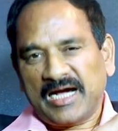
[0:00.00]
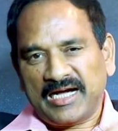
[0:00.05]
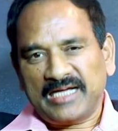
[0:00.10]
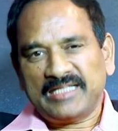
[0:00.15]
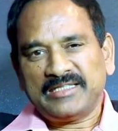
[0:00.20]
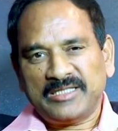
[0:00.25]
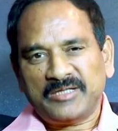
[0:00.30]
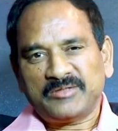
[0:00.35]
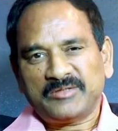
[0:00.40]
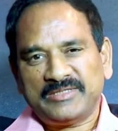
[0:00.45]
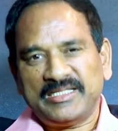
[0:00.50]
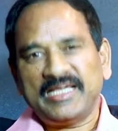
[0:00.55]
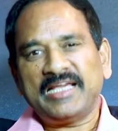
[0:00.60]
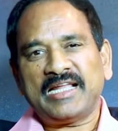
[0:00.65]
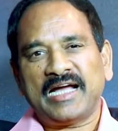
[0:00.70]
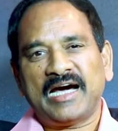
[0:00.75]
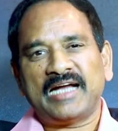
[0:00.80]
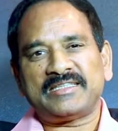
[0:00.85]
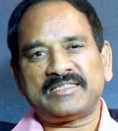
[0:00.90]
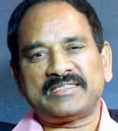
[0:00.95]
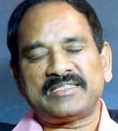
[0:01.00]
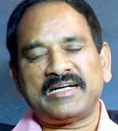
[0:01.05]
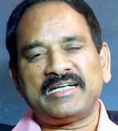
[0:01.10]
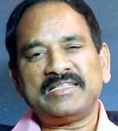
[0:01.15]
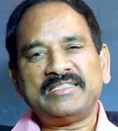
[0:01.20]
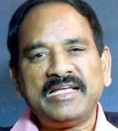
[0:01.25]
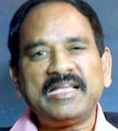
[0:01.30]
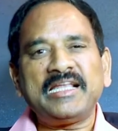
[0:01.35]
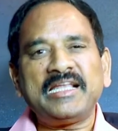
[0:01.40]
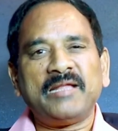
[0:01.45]
No, their Atta,
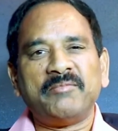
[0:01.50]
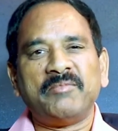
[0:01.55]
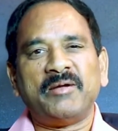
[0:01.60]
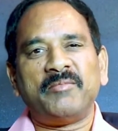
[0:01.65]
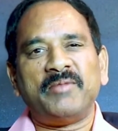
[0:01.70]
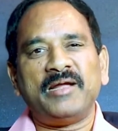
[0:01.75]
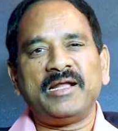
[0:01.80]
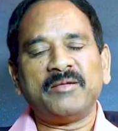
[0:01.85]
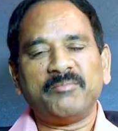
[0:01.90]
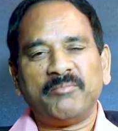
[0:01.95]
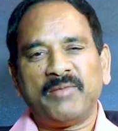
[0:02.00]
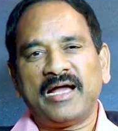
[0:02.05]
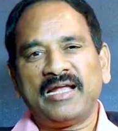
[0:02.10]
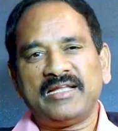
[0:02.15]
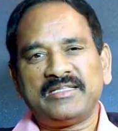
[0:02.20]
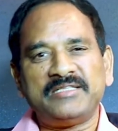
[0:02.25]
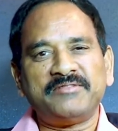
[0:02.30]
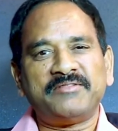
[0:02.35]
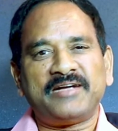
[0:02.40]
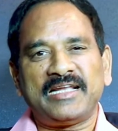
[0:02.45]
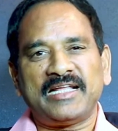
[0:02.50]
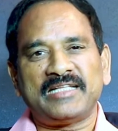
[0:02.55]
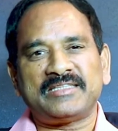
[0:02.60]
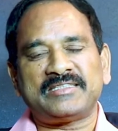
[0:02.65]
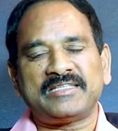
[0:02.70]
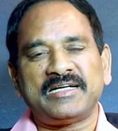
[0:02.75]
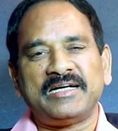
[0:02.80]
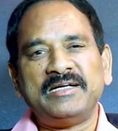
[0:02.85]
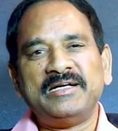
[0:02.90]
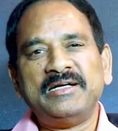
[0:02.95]
they are remembering. Malati
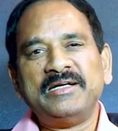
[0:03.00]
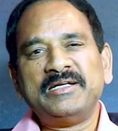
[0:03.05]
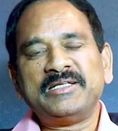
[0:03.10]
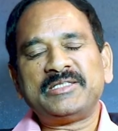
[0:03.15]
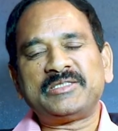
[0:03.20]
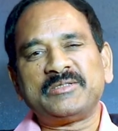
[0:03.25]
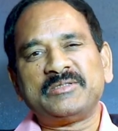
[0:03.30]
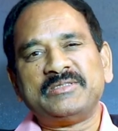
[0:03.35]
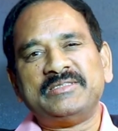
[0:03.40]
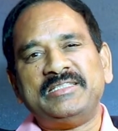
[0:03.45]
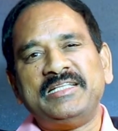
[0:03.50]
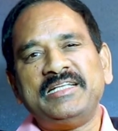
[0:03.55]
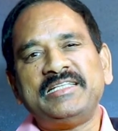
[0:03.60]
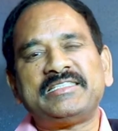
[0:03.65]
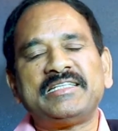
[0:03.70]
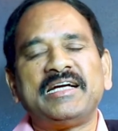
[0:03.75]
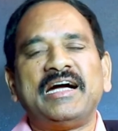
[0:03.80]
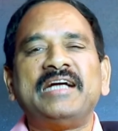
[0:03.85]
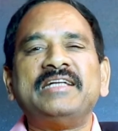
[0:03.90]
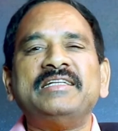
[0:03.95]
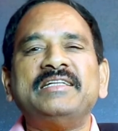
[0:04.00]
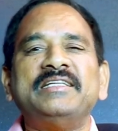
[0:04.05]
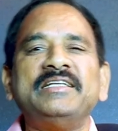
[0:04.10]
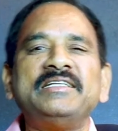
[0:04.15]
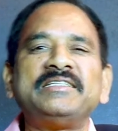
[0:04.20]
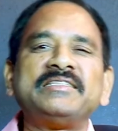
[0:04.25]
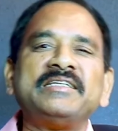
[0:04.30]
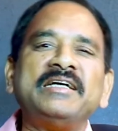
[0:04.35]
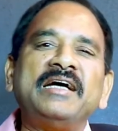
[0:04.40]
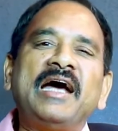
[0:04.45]
Valatta. So this and
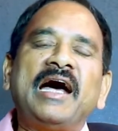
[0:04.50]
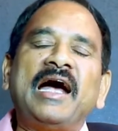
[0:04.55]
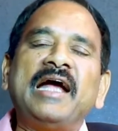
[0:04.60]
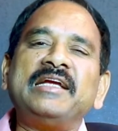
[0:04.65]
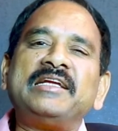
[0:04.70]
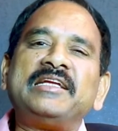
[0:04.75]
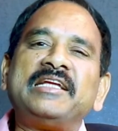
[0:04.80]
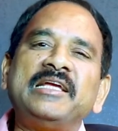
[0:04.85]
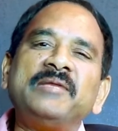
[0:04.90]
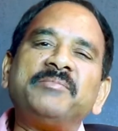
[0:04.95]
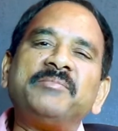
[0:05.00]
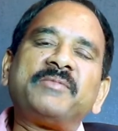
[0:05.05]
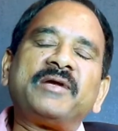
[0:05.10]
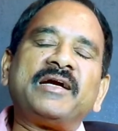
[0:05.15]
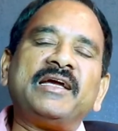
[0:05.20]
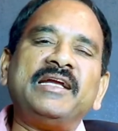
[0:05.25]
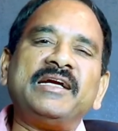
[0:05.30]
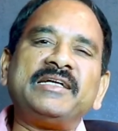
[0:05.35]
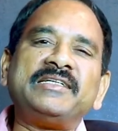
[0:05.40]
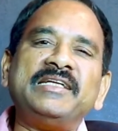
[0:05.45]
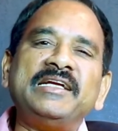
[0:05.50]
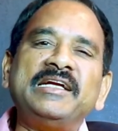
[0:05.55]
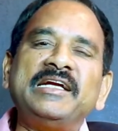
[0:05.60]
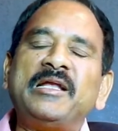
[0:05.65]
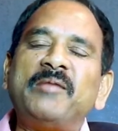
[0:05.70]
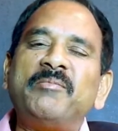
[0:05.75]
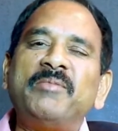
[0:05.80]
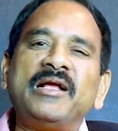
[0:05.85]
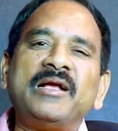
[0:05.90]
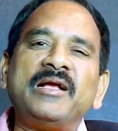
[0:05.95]
this I keep connecting it
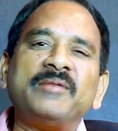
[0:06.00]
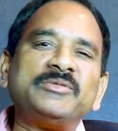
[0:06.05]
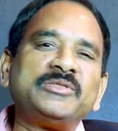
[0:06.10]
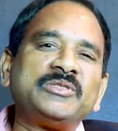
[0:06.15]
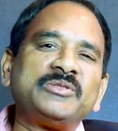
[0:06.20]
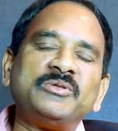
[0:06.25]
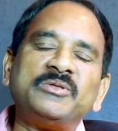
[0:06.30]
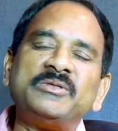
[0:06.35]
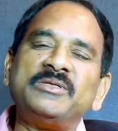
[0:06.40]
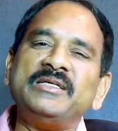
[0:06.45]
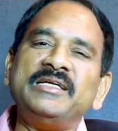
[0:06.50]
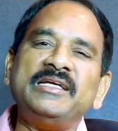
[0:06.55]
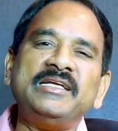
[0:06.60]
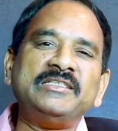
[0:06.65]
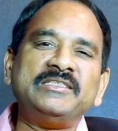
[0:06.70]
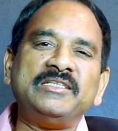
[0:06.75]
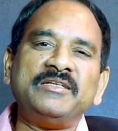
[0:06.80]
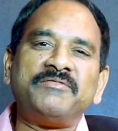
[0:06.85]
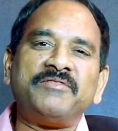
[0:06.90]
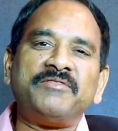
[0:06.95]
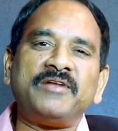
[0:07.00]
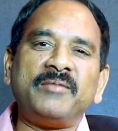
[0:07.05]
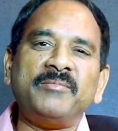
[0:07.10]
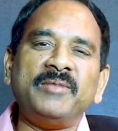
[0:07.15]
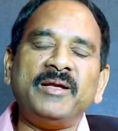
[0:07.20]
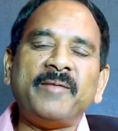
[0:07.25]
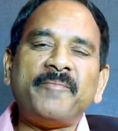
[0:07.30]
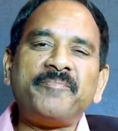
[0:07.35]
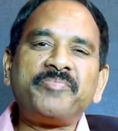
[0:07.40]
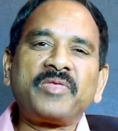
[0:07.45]
will become so easy for me.